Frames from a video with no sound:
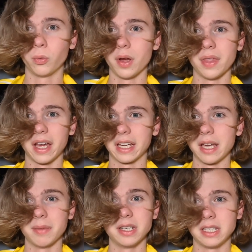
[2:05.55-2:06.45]
won that
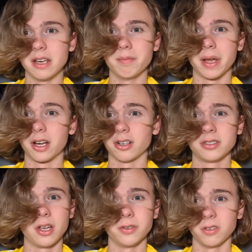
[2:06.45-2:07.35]
game and didn't make
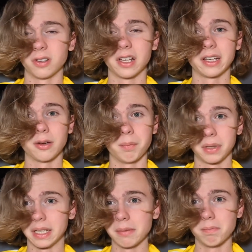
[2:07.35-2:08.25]
ourselves look like complete